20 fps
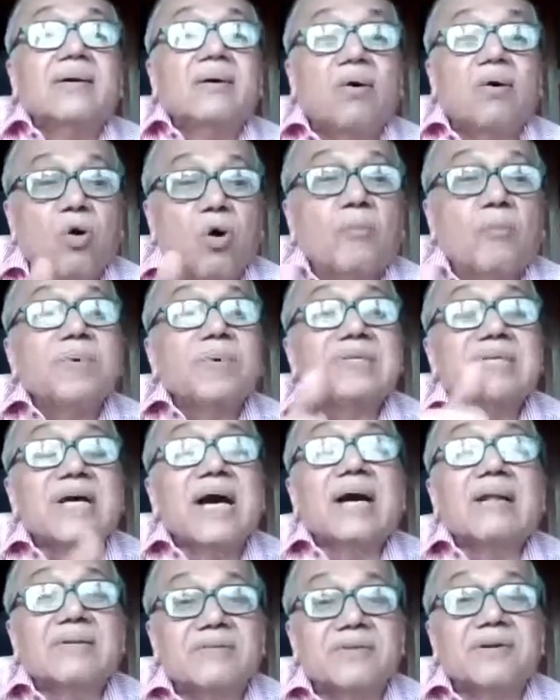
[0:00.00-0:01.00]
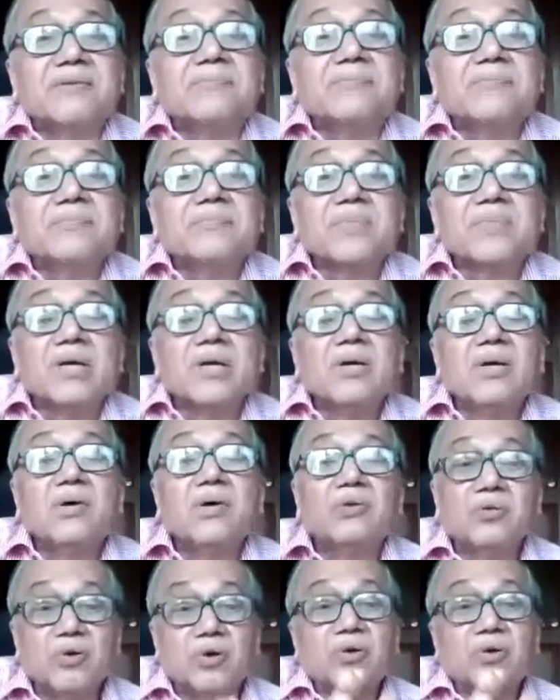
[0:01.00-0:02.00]
hope is the answer.
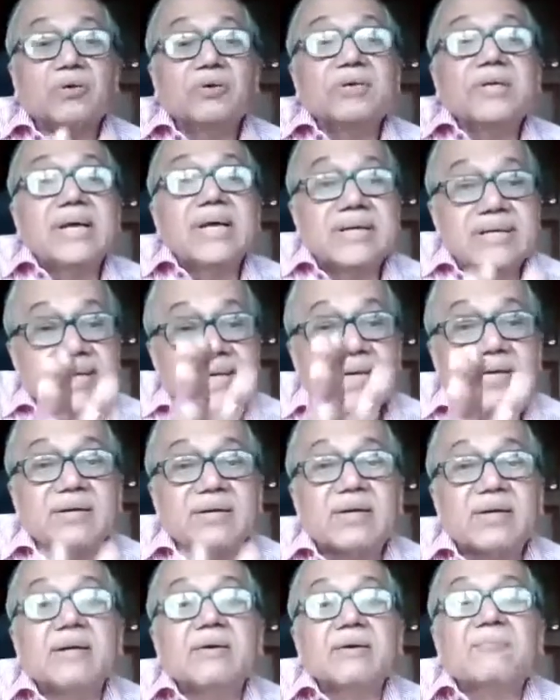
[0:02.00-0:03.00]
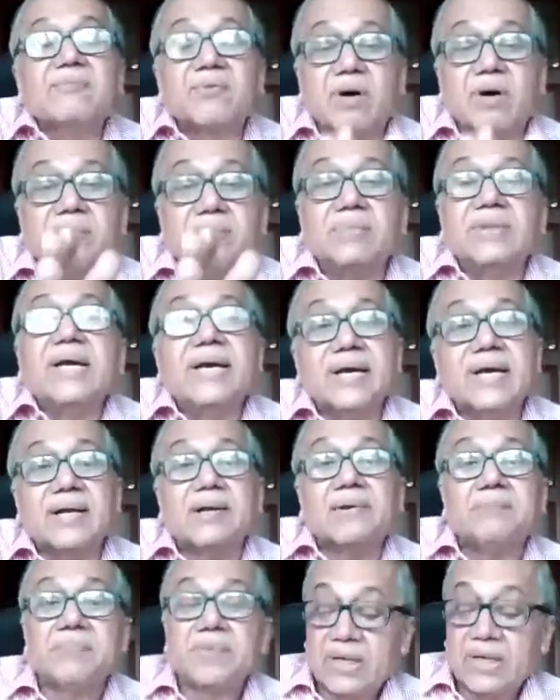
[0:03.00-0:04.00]
So taking it from there,
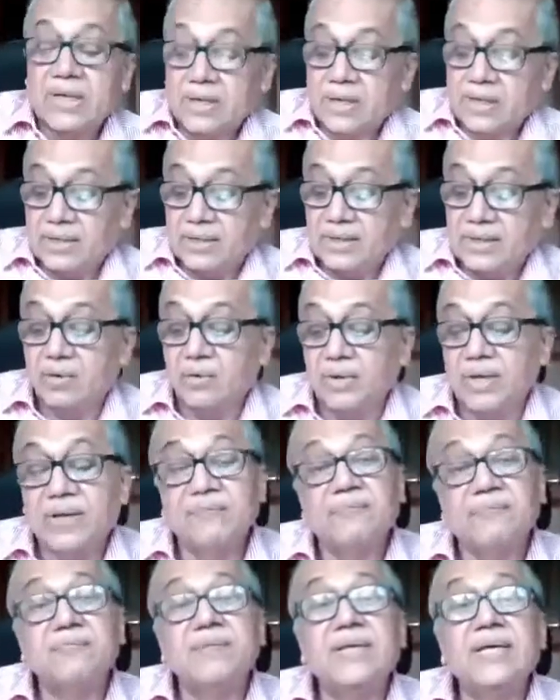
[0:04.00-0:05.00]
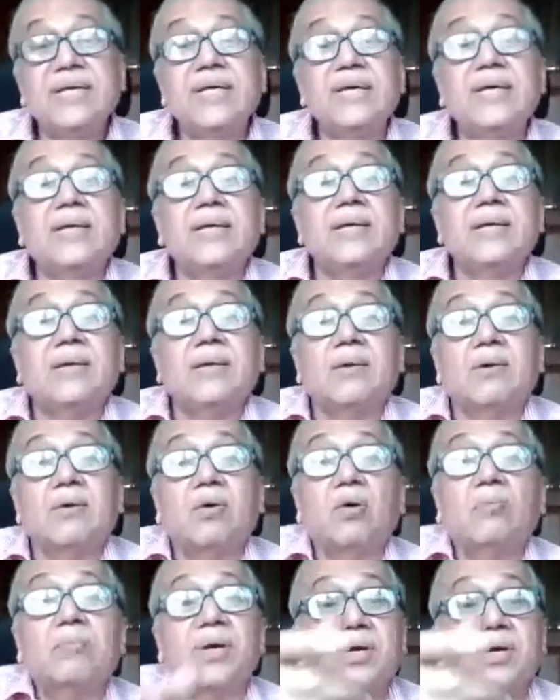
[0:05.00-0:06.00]
now if the
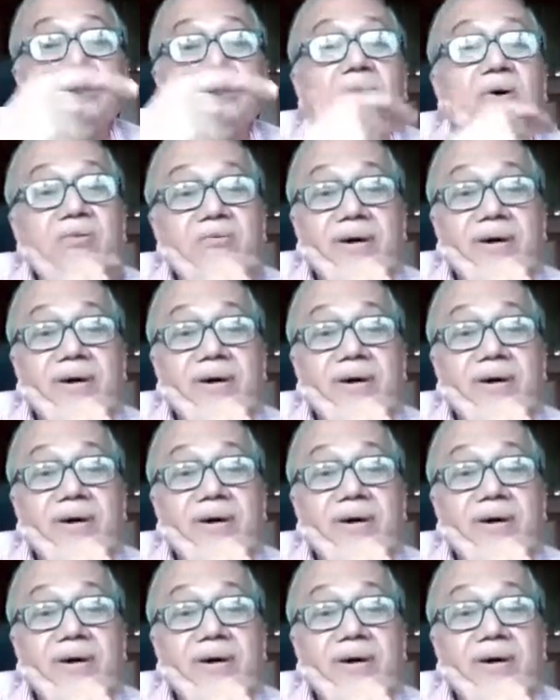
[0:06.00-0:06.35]
Omicron